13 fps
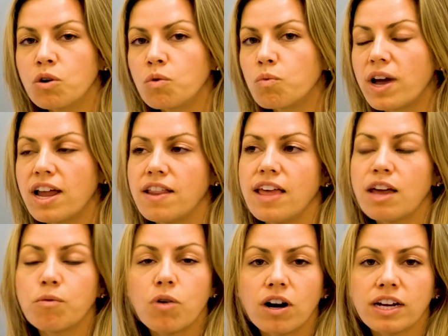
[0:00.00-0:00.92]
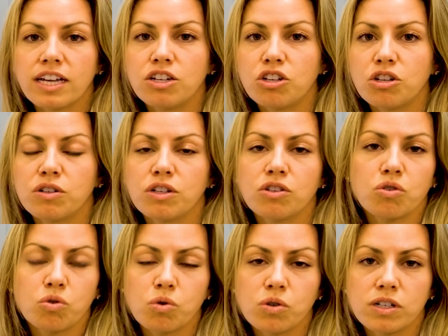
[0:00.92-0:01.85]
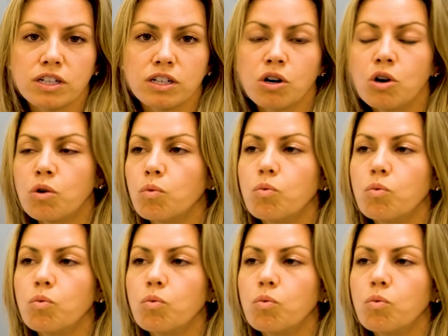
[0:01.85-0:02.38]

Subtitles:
When they walk into a store,